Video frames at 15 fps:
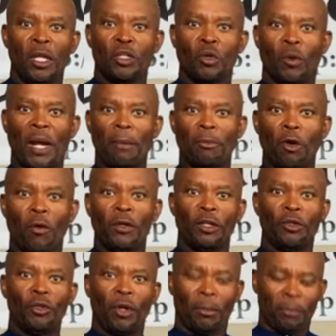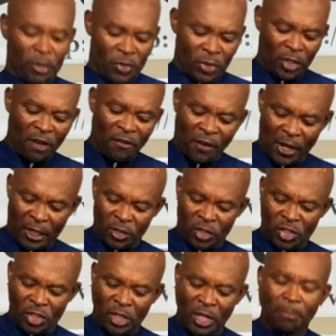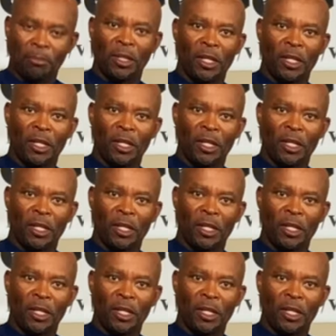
So what I'm going to do, I'm going to see if I can slip